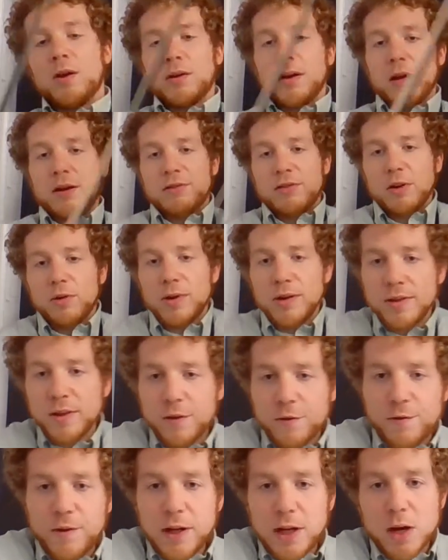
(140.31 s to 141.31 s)
Okay, so in
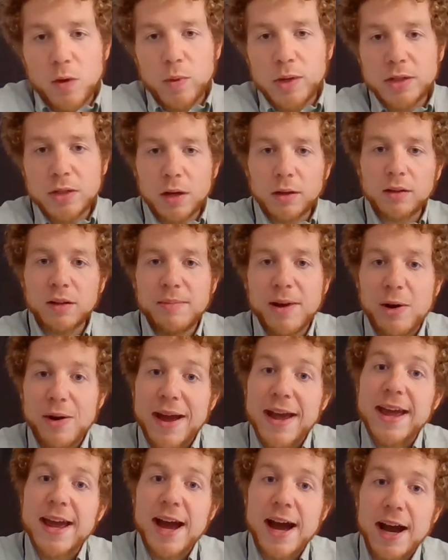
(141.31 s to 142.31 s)
this video we talked
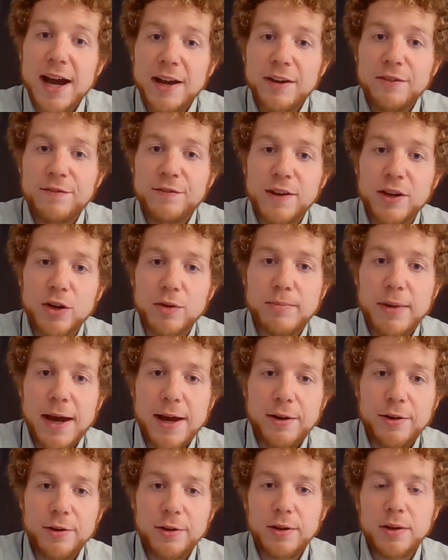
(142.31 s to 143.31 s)
about a high finger
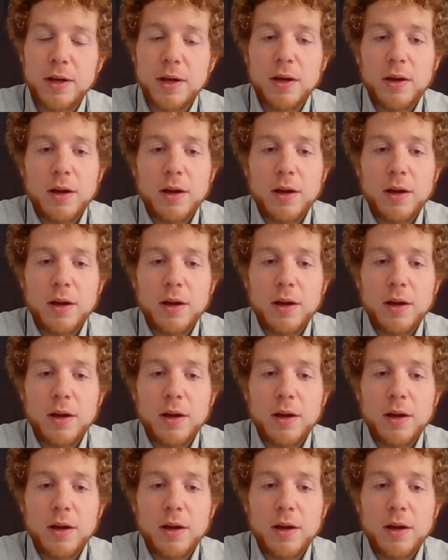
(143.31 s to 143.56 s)
pattern,